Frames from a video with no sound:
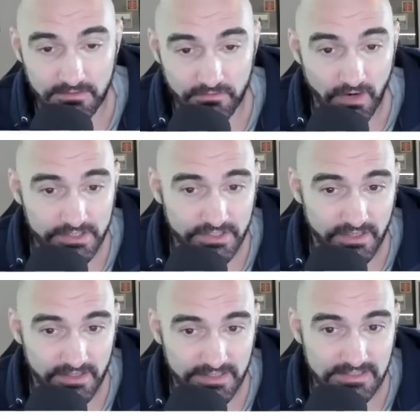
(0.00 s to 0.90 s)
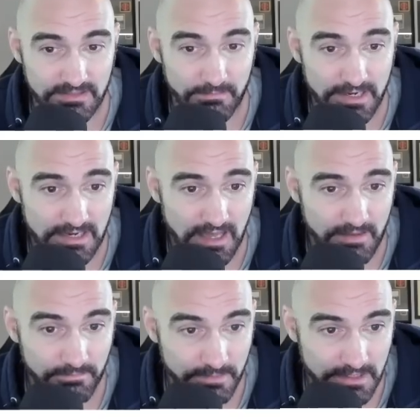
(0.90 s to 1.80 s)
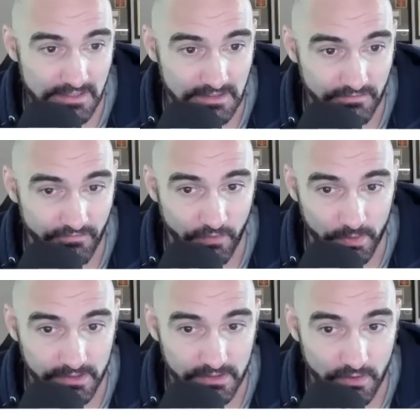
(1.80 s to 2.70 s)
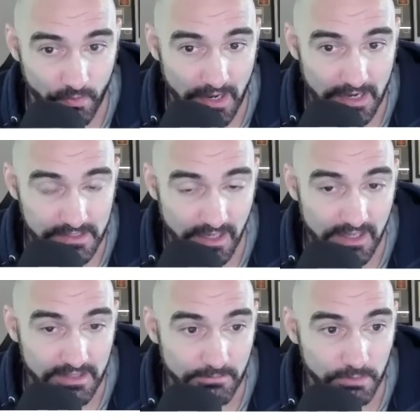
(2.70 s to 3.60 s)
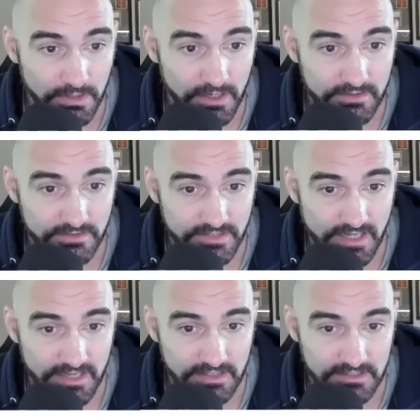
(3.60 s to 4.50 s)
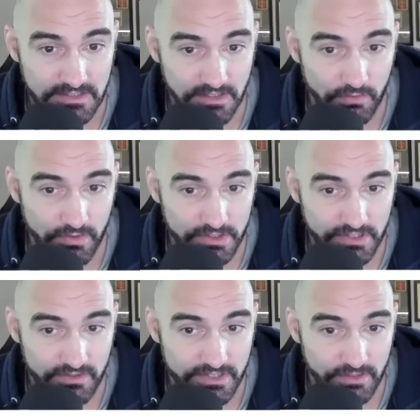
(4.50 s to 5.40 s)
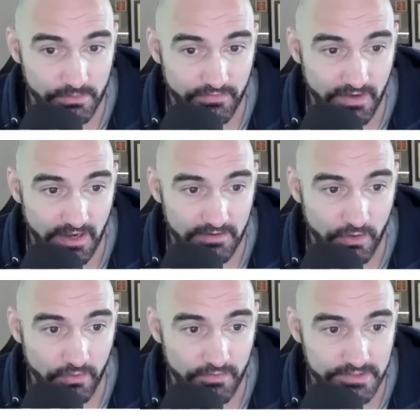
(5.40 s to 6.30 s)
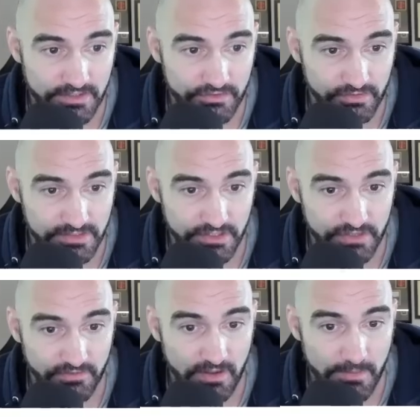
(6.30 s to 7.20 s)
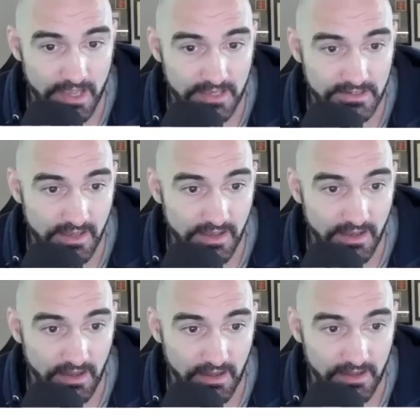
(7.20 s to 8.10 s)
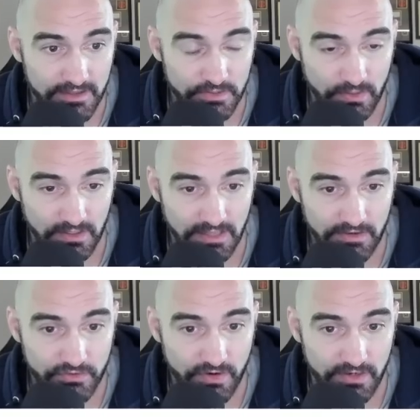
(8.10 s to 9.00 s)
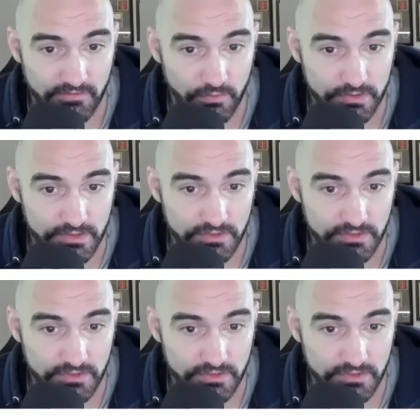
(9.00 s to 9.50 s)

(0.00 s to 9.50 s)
Russia, it may not be fully correct. The mill bloggers are saying that slow Russian artillery fire and over-centralization of command is what allowed Ukrainian forces